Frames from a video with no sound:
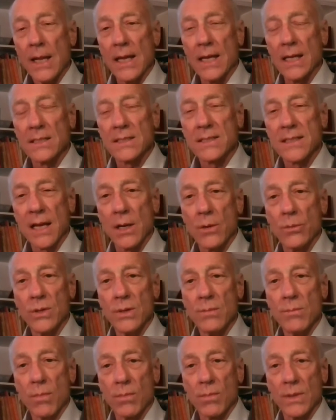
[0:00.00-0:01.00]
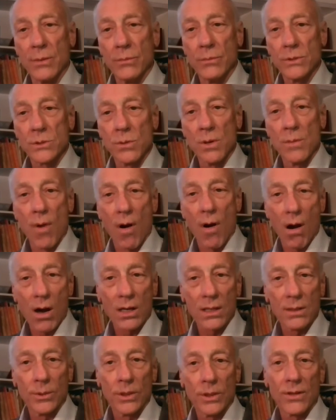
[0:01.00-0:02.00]
is that it was
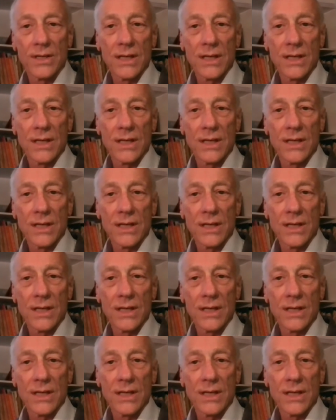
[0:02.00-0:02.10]
remarkable